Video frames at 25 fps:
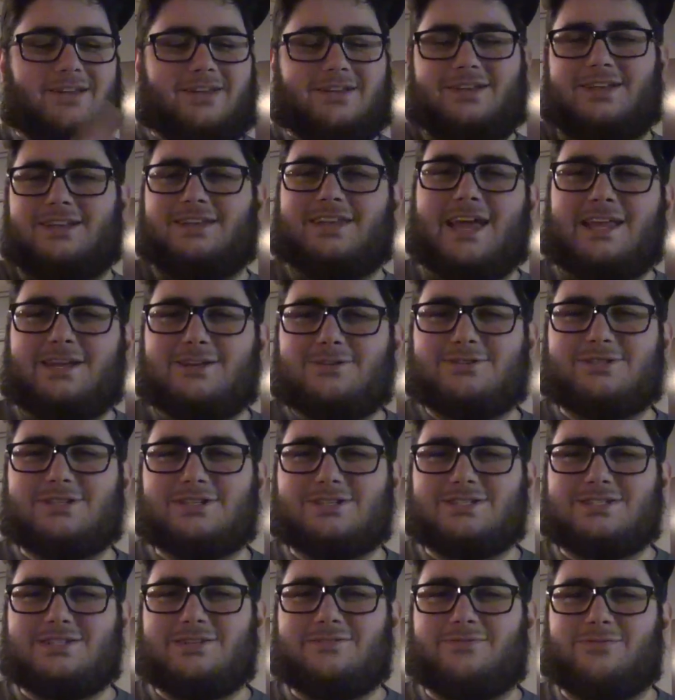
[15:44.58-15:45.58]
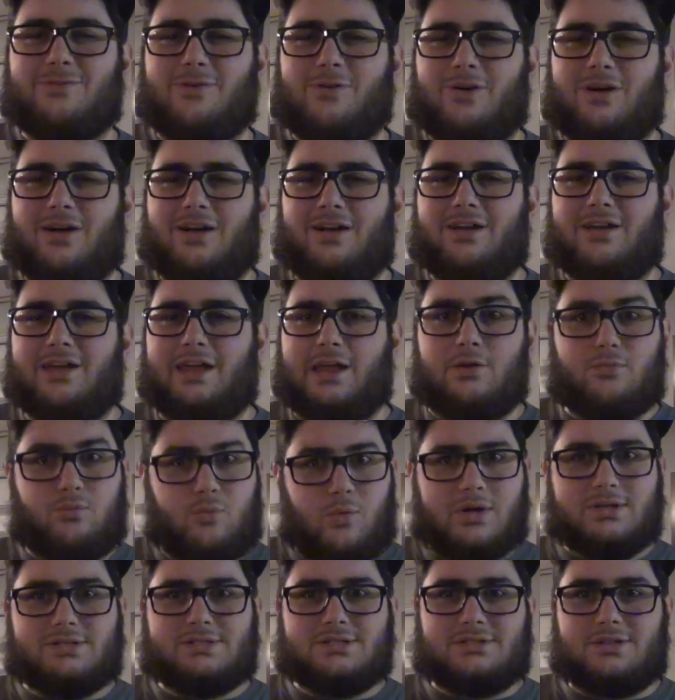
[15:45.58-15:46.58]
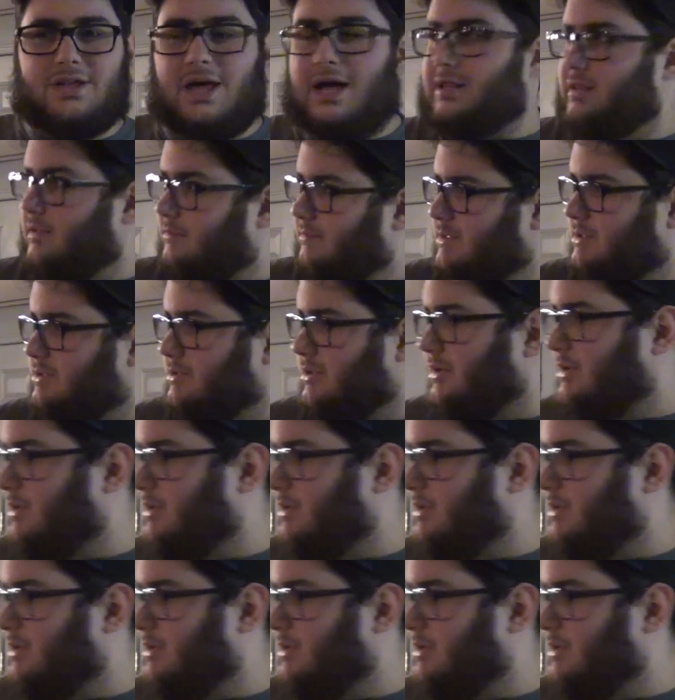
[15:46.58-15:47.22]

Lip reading: Nintendo 64 in one slot. Let me show